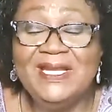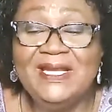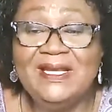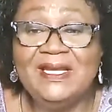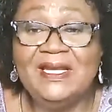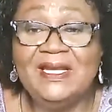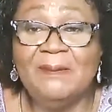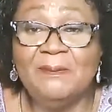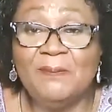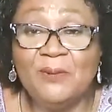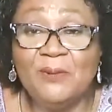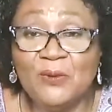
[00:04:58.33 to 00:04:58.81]
could
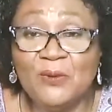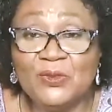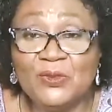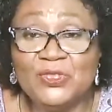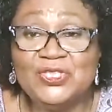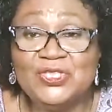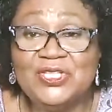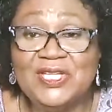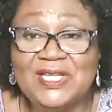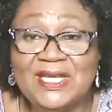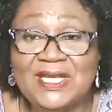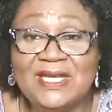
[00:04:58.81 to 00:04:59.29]

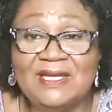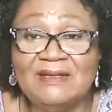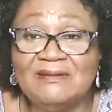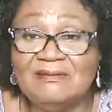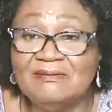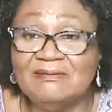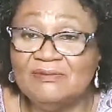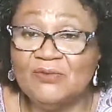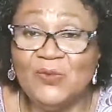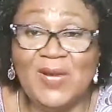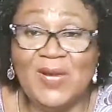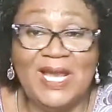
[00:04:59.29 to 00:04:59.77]
approach the
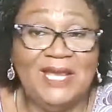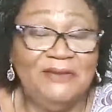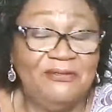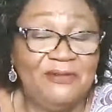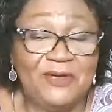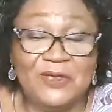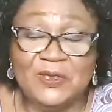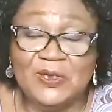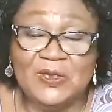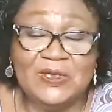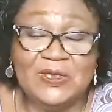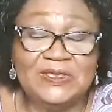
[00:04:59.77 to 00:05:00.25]
king, wife
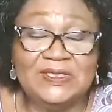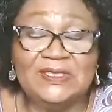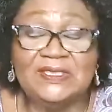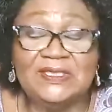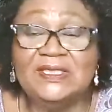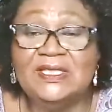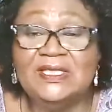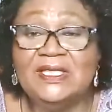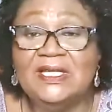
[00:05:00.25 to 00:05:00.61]
or not,